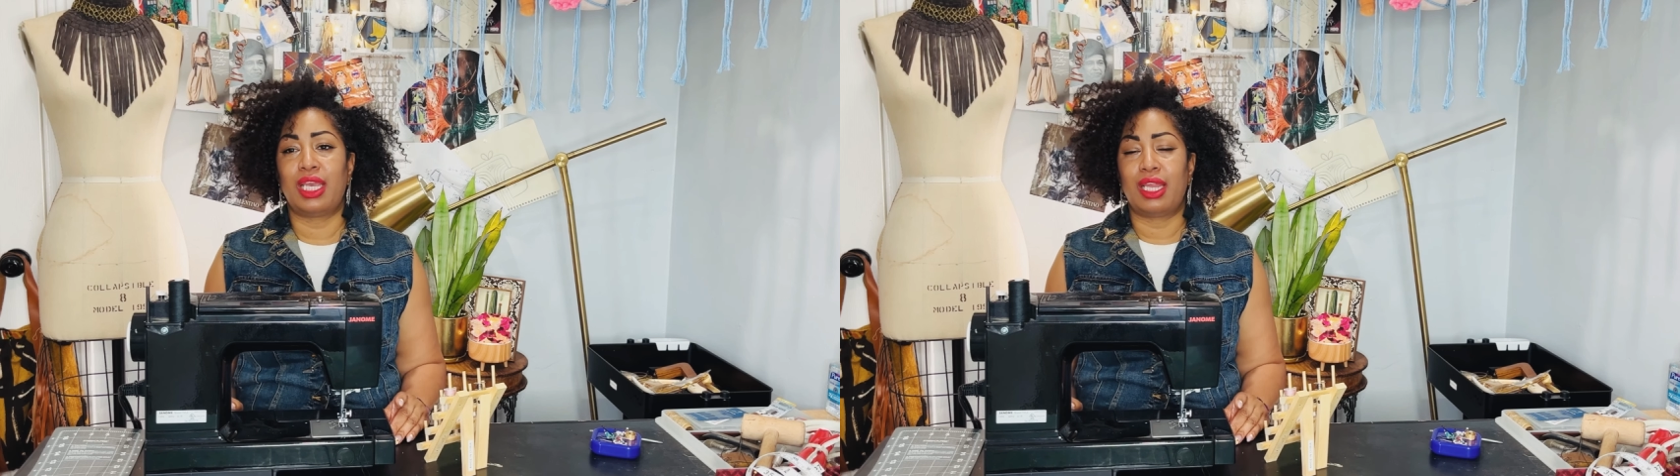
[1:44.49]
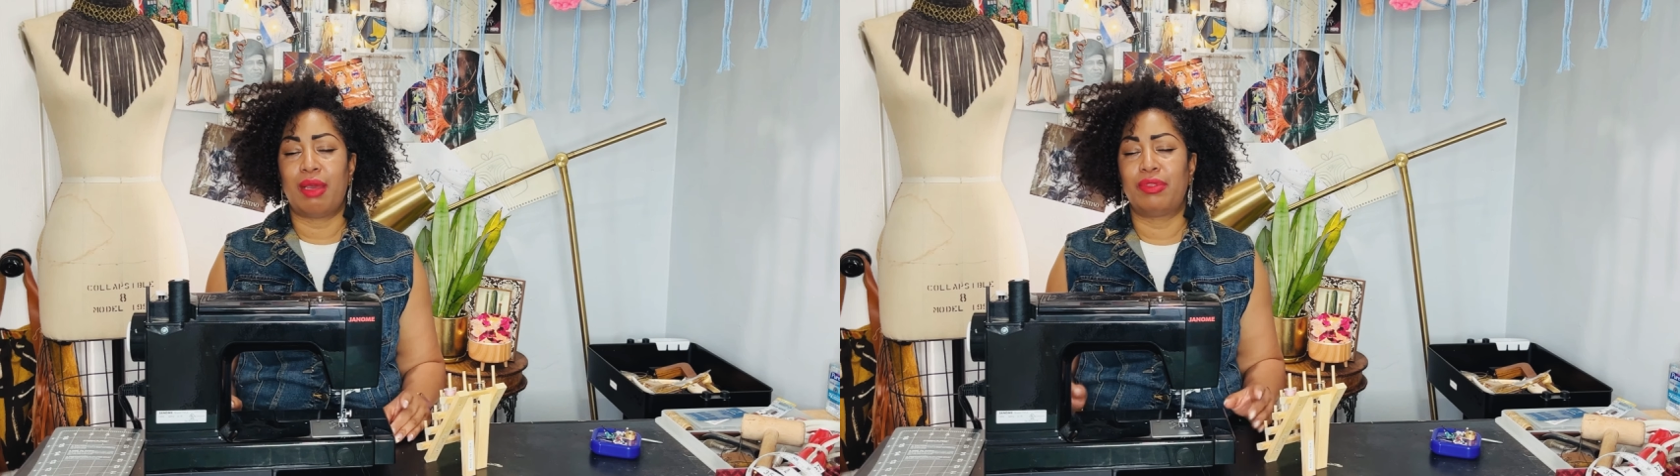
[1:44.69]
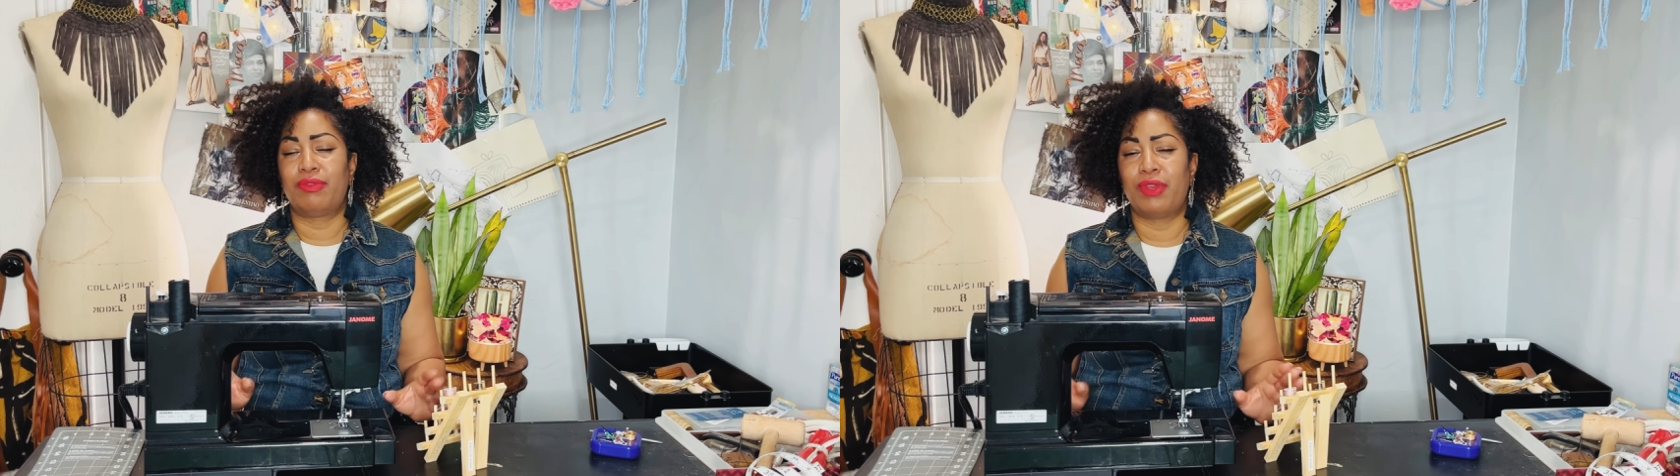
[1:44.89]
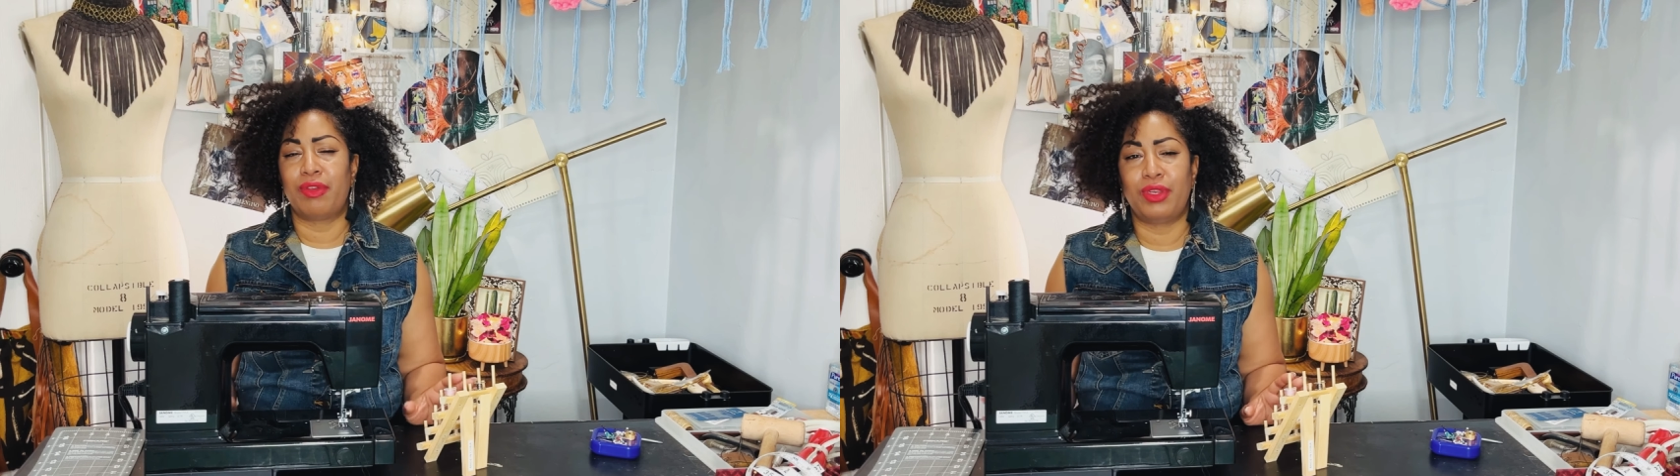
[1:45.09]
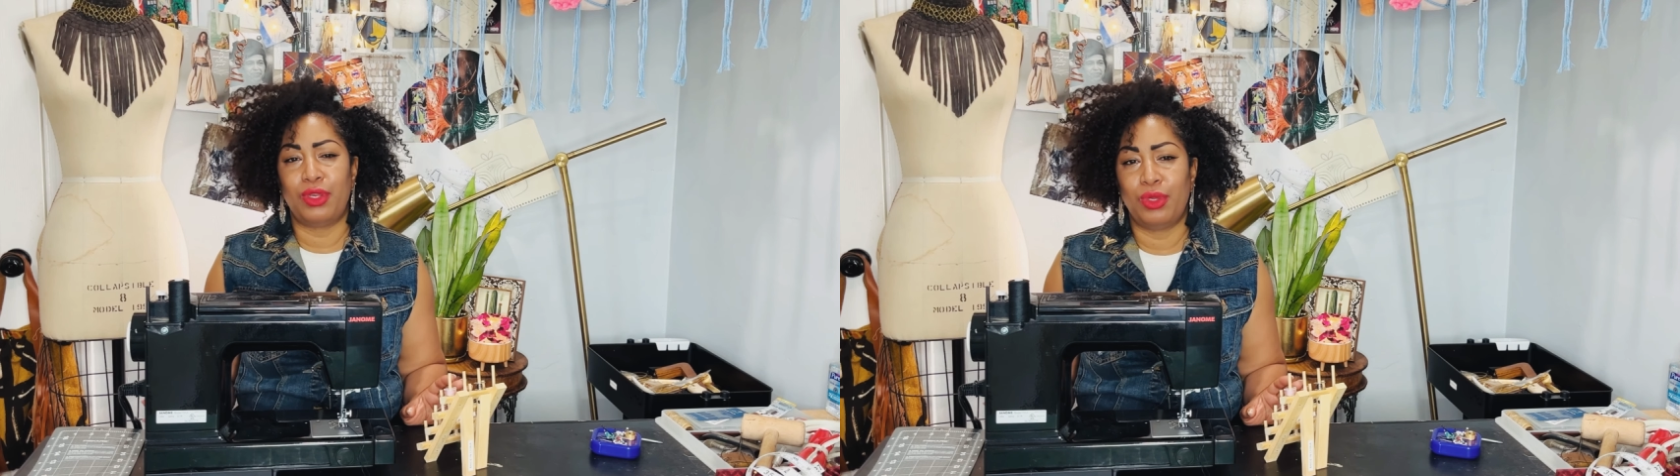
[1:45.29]
And I was
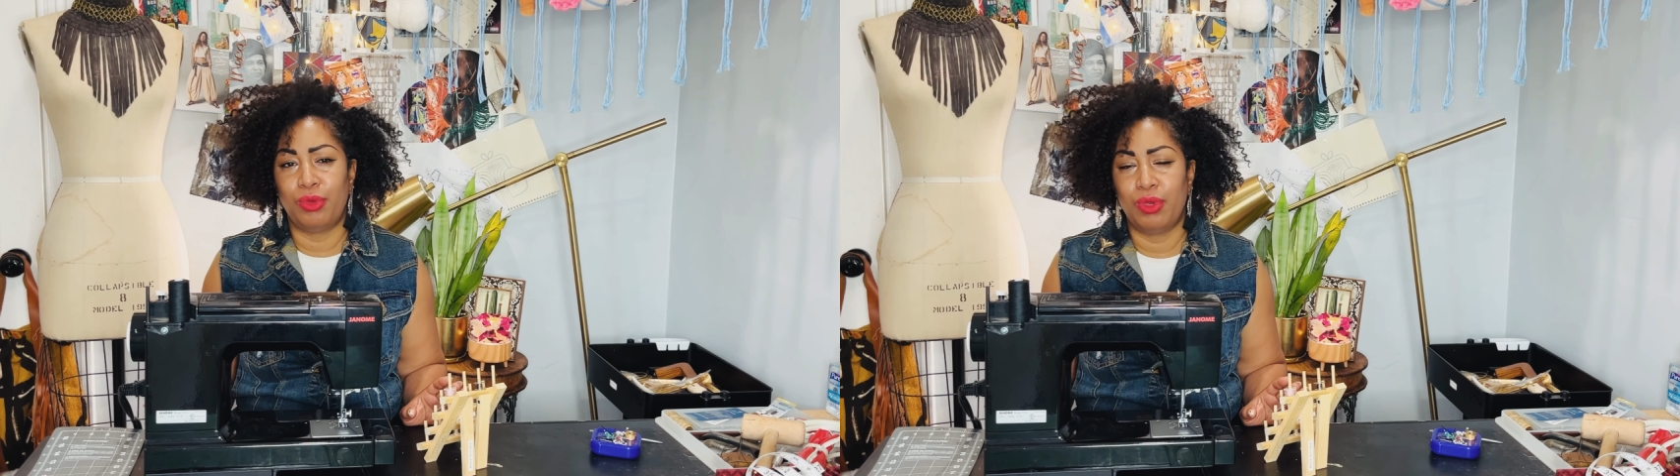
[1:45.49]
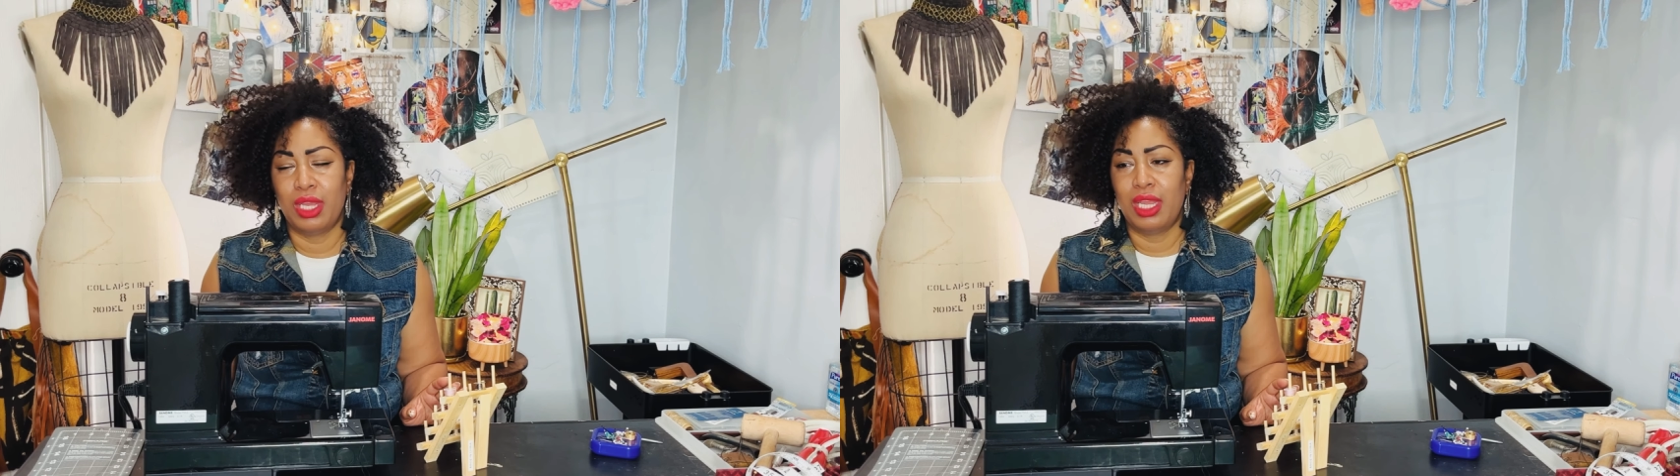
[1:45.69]
very new